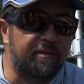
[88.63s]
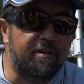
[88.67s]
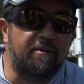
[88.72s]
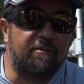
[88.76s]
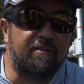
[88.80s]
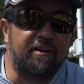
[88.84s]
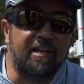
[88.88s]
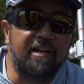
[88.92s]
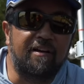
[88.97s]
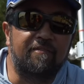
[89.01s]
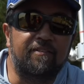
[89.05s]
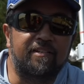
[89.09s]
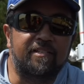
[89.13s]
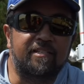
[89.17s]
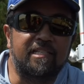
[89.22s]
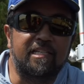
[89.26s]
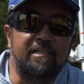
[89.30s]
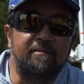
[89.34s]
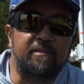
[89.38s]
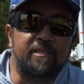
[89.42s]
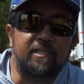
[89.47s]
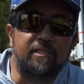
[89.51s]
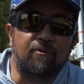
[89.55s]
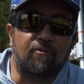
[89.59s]
don't have the
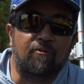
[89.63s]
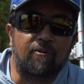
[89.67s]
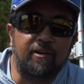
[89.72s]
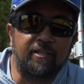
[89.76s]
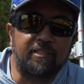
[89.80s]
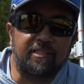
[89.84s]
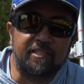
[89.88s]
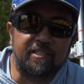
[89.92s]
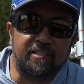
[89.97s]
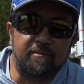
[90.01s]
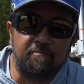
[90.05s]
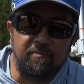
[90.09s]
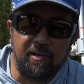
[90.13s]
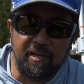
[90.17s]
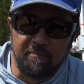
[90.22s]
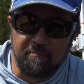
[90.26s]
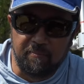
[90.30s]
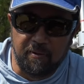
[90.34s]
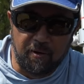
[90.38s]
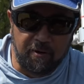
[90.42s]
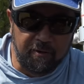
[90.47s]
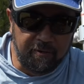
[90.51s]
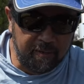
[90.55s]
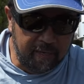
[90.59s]
same storage as a big
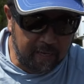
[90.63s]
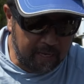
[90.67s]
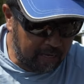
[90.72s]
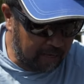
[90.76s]
boat.